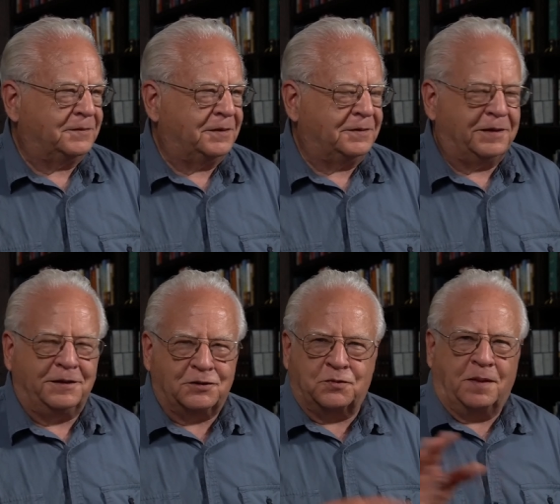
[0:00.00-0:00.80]
they
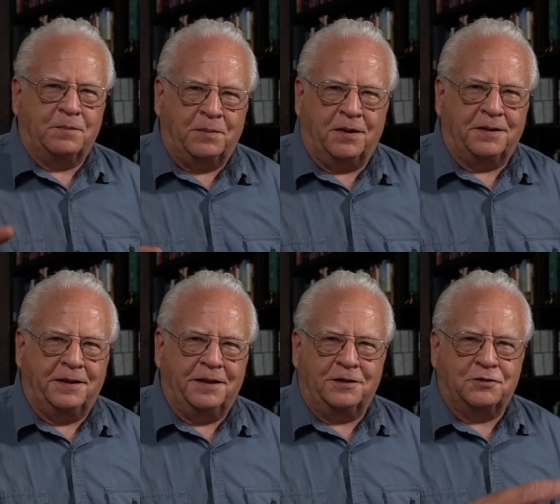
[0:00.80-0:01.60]
disrupt, apparently,
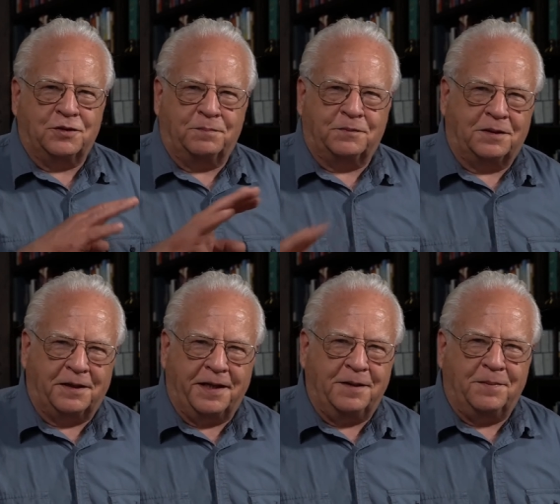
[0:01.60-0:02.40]
they disrupt the
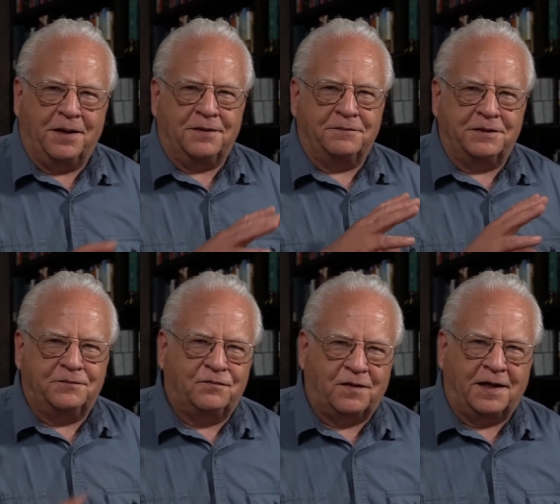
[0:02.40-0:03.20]
laying pattern of the
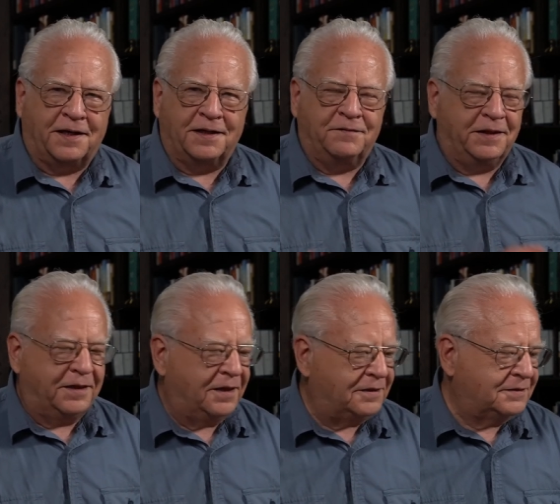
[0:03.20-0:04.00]
flock and everything
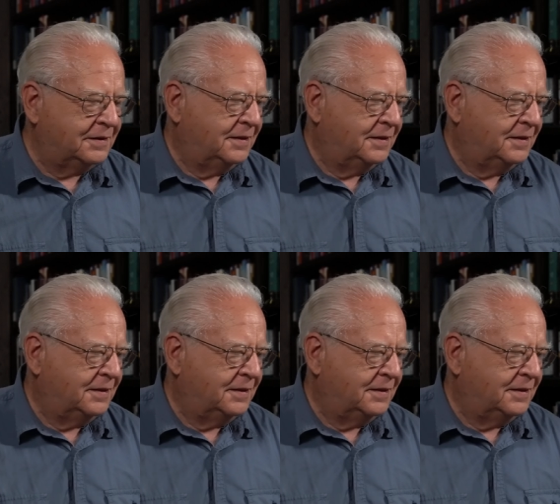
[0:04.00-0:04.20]
else.